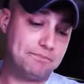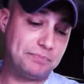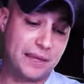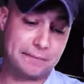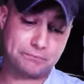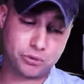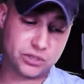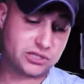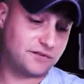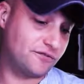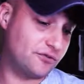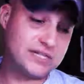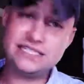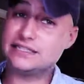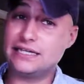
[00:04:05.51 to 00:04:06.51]
and put the
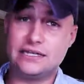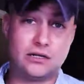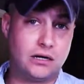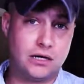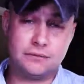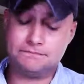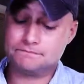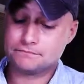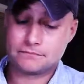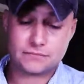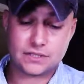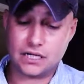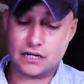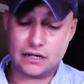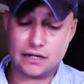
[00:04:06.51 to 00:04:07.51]
free skin on
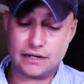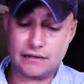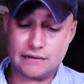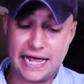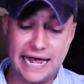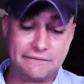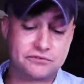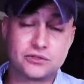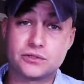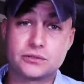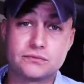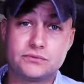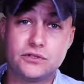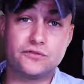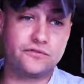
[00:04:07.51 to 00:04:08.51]

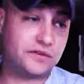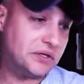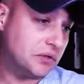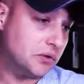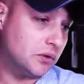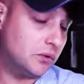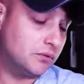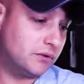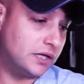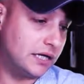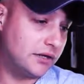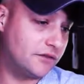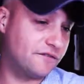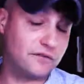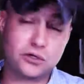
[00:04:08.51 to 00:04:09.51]
after you feel
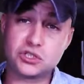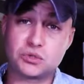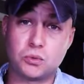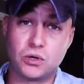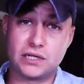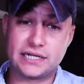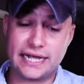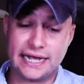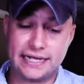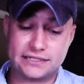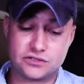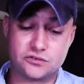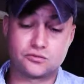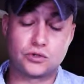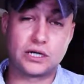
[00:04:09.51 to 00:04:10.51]
the first one
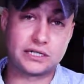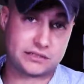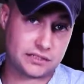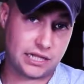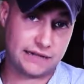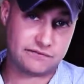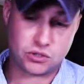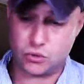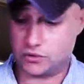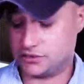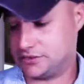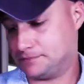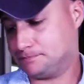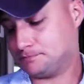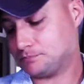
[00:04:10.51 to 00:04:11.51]
has run its life
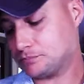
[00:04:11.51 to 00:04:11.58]
course.